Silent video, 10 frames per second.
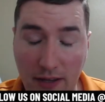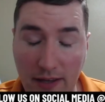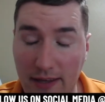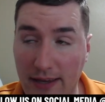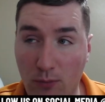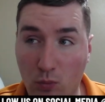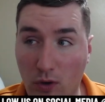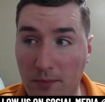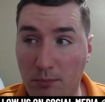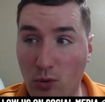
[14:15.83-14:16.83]
at
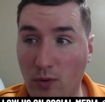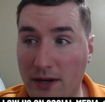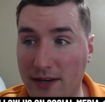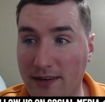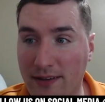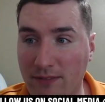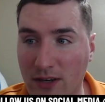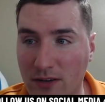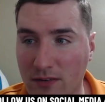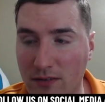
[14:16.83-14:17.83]
one point, I
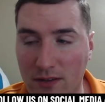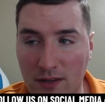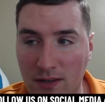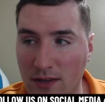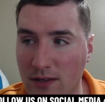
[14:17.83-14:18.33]
mean,